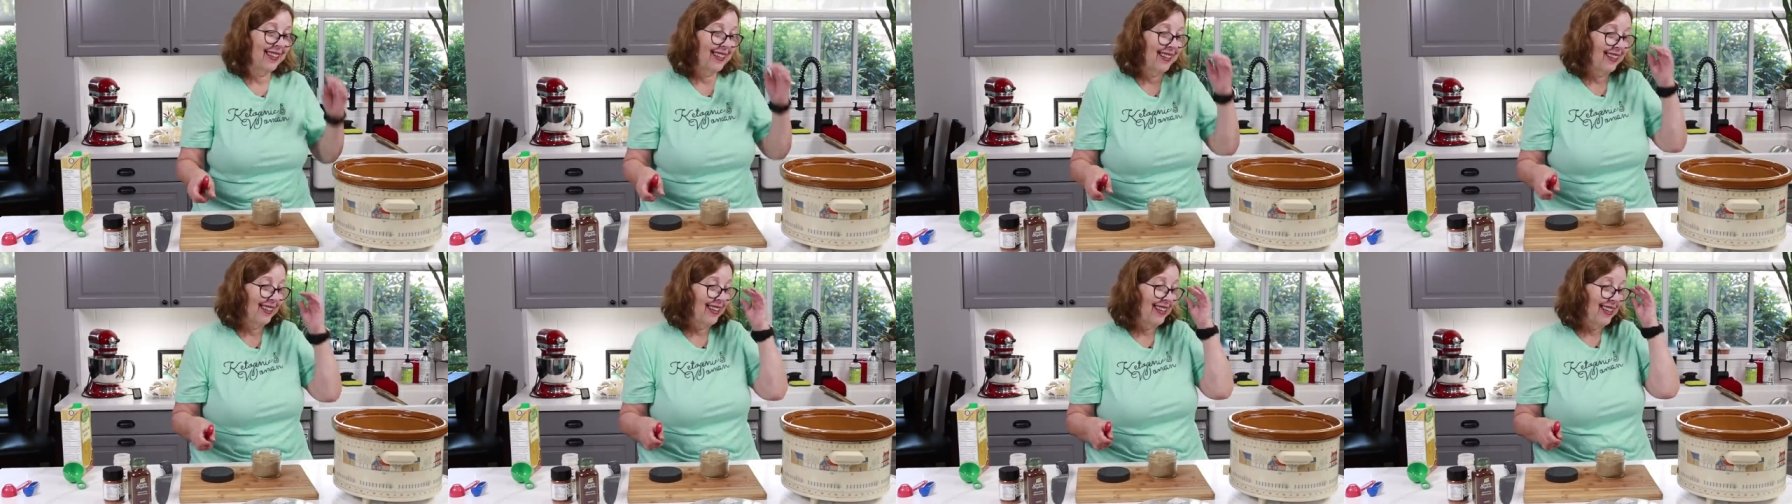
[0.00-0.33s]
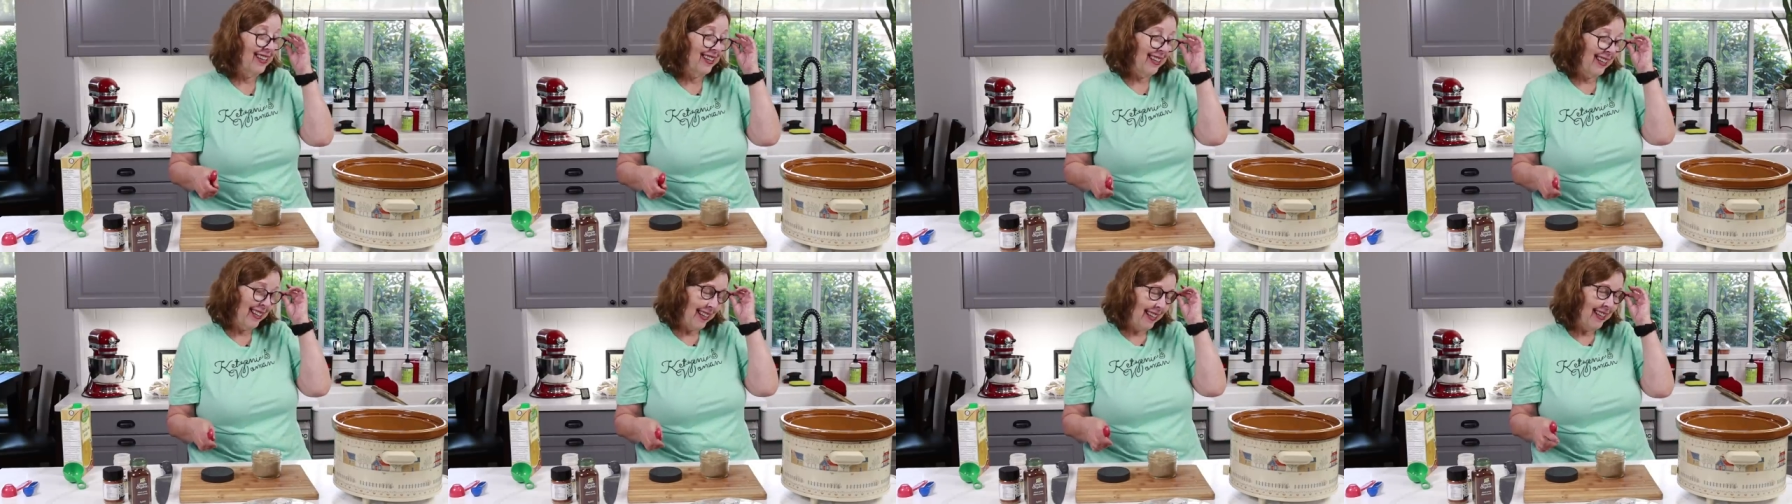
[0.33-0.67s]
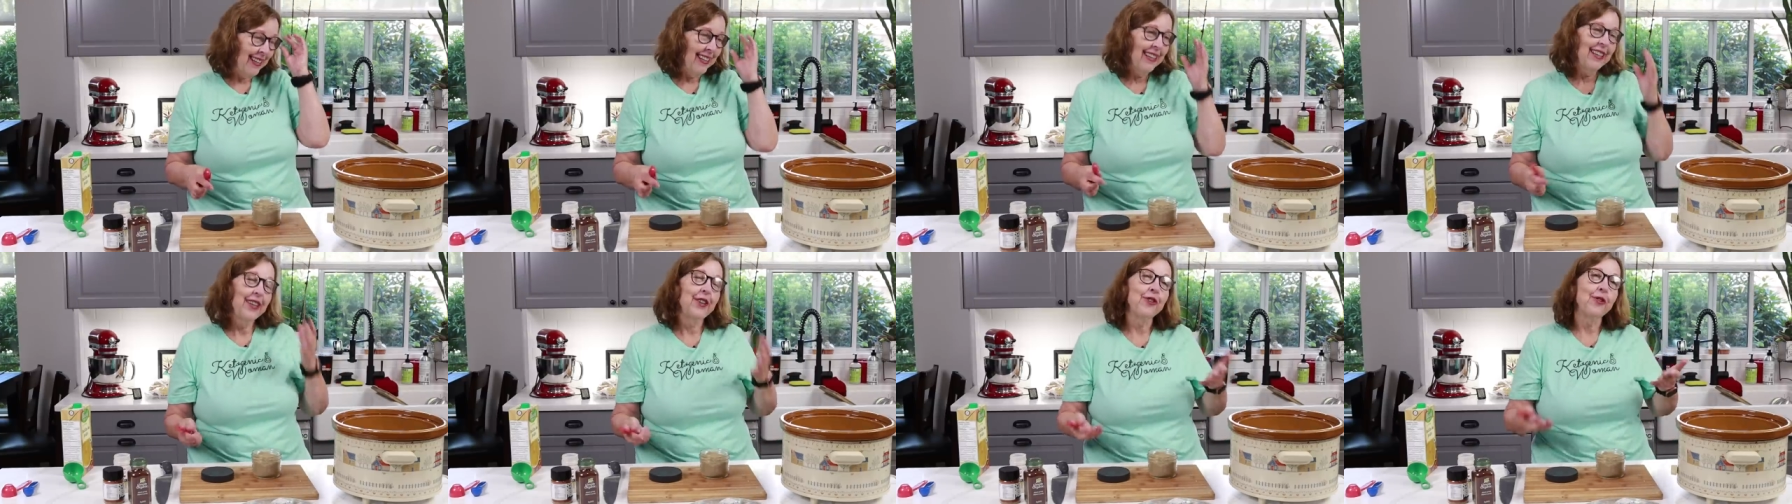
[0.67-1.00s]
uh,
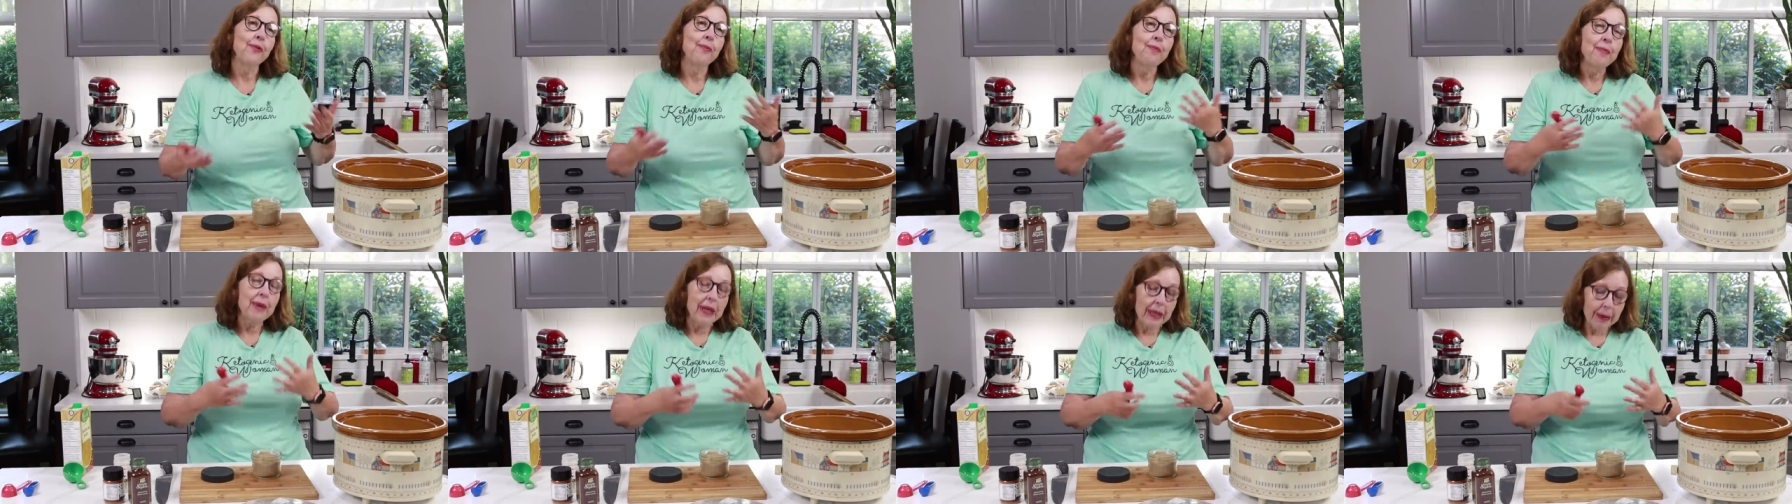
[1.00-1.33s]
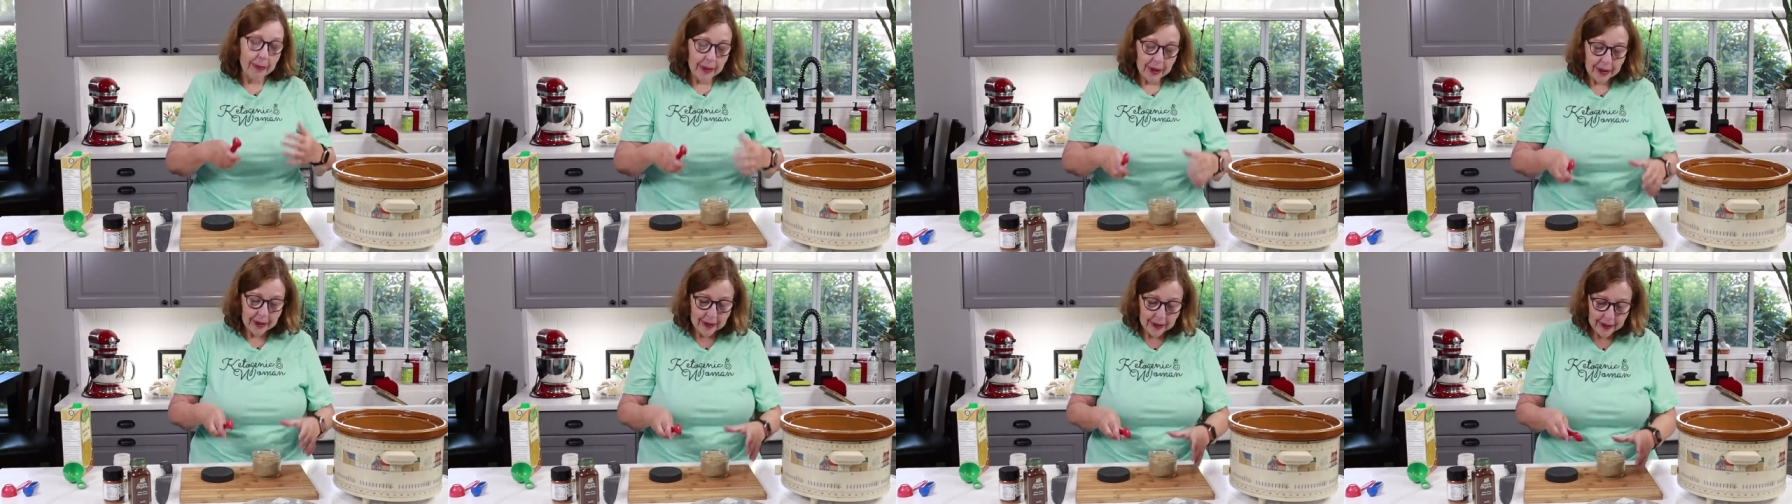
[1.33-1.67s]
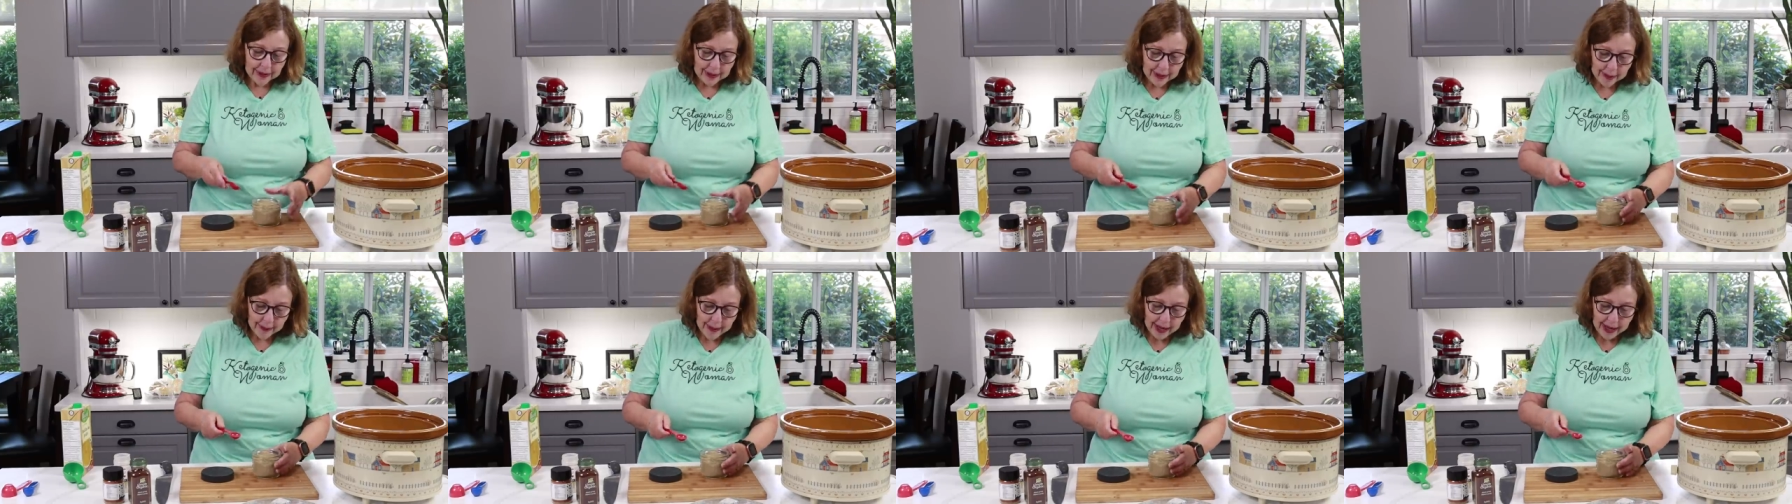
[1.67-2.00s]
you know,
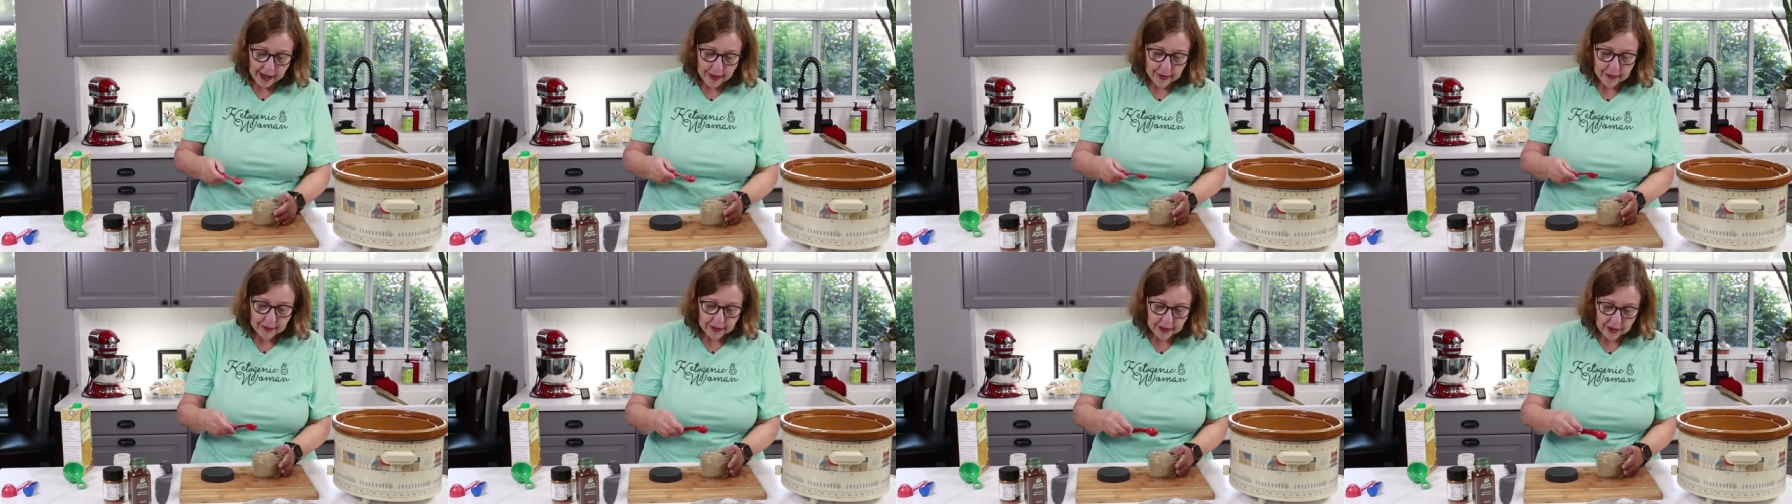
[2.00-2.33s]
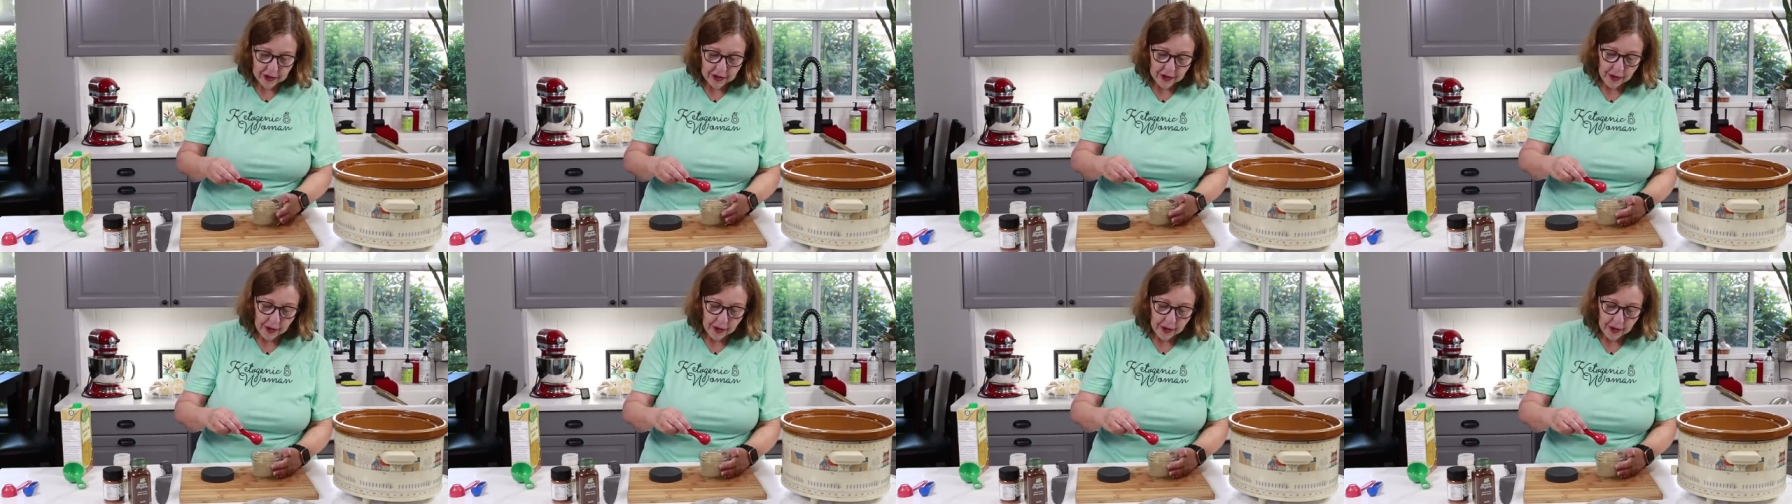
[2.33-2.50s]
minimal amounts.